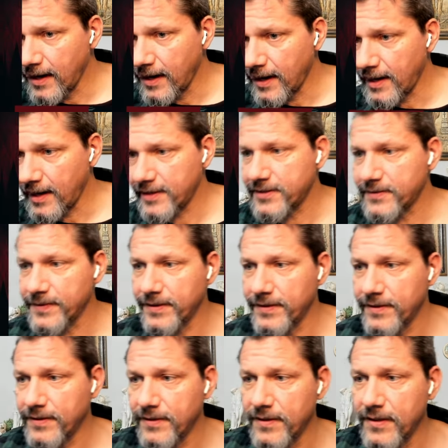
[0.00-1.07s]
That's weird.
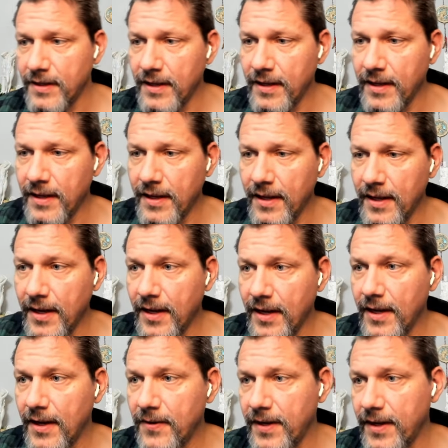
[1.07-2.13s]

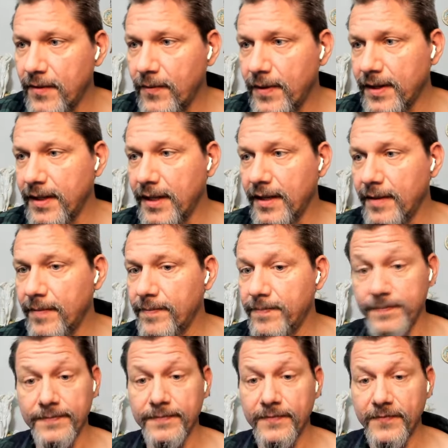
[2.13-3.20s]
Okay, well,
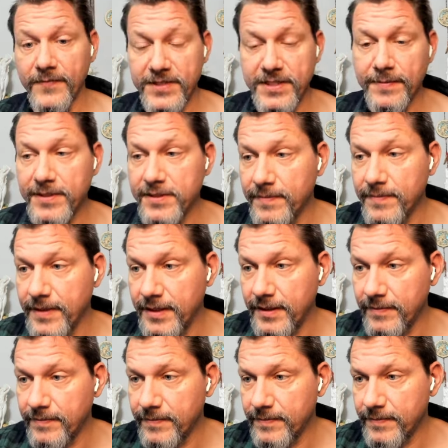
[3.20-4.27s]
for some reason
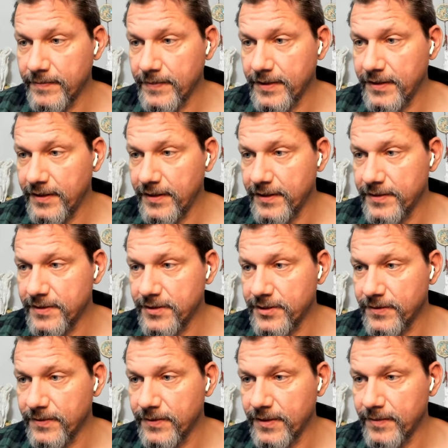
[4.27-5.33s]
my thing isn't
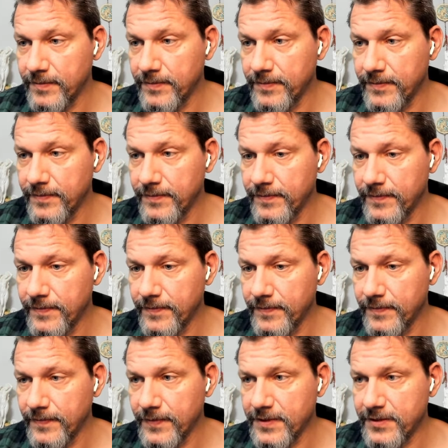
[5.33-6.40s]
showing up.
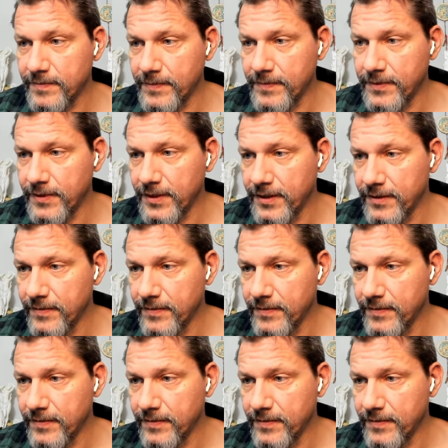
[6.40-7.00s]
There's Buddha.